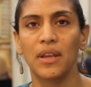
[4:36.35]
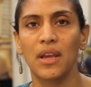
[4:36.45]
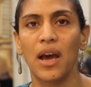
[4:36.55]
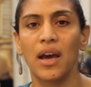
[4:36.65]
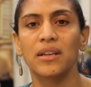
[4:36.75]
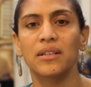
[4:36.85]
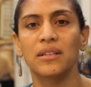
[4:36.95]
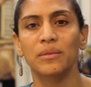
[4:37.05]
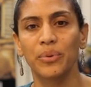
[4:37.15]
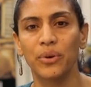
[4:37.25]
and it is
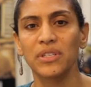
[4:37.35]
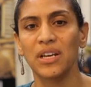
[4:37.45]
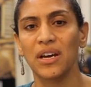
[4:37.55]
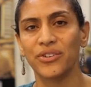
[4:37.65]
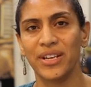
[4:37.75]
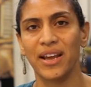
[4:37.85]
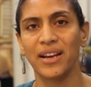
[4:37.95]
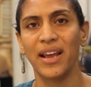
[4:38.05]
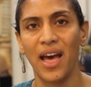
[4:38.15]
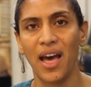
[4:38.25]
important to understand
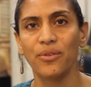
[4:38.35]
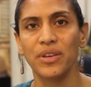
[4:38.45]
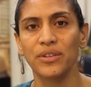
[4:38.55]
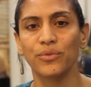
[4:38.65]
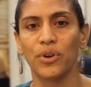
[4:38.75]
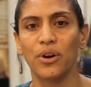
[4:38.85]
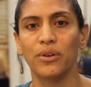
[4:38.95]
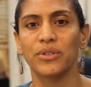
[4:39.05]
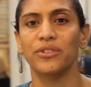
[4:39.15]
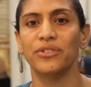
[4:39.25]
how these roles
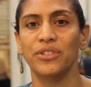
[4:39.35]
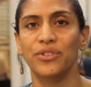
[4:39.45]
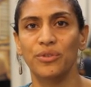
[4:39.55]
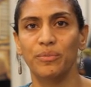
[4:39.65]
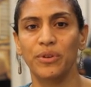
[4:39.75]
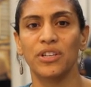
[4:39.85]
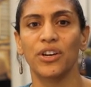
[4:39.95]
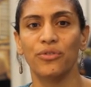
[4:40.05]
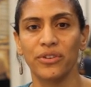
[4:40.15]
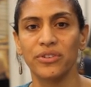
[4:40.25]
are distributed
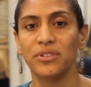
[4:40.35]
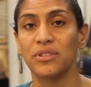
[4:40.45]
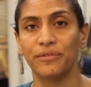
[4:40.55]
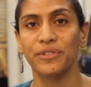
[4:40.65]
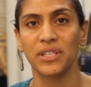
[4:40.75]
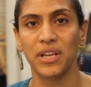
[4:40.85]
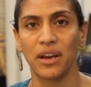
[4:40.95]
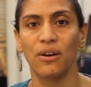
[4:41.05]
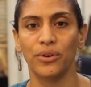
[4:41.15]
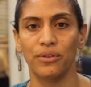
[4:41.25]
across the different
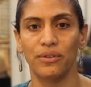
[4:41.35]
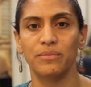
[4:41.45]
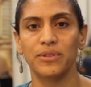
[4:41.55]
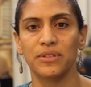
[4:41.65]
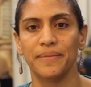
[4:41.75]
stakeholder groups.